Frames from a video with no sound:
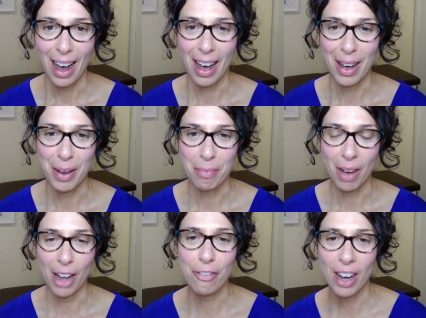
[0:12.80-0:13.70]
Um,
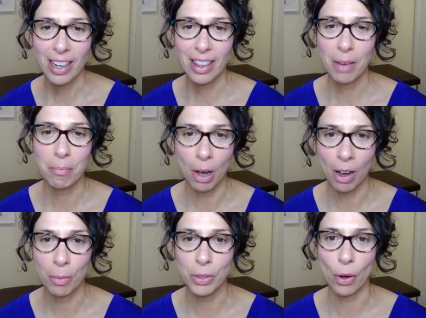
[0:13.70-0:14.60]
I find that
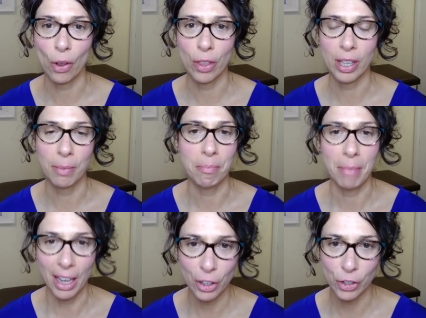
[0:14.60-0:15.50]
moms are the
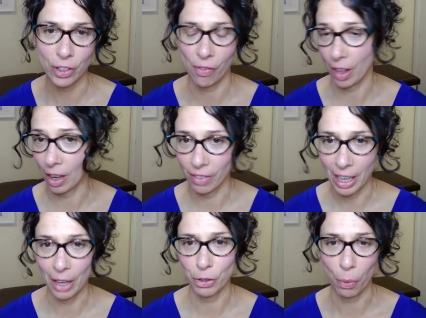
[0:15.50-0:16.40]
managers of the, of the
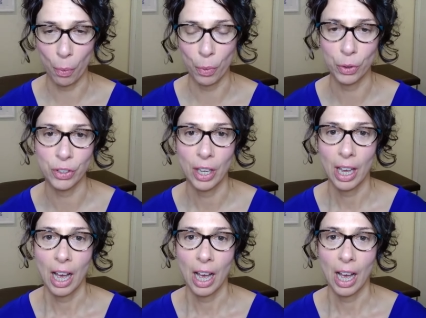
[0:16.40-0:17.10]
household.